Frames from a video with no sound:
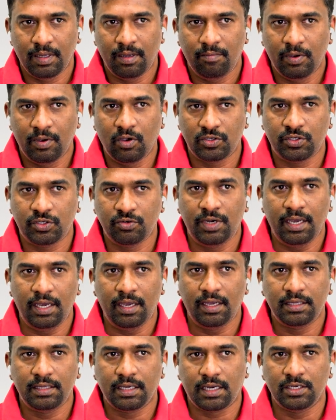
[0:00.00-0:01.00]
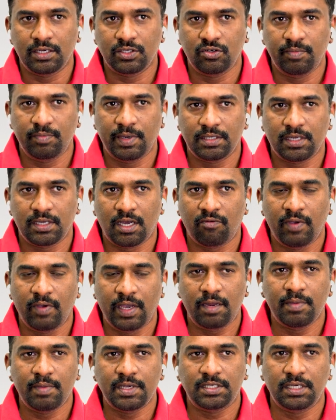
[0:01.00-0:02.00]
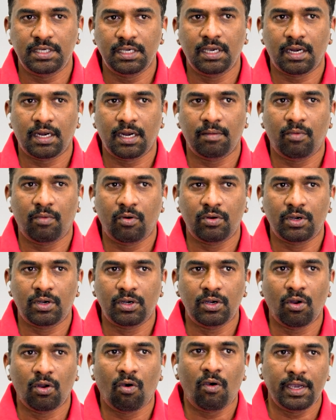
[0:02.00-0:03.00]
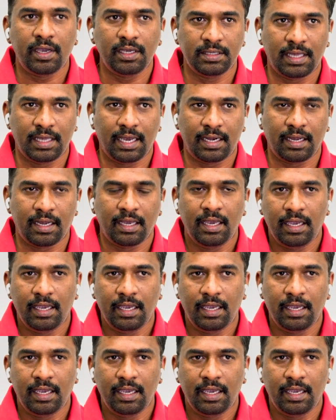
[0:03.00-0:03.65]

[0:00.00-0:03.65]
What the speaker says: Because today the consumers are very much eager about knowing that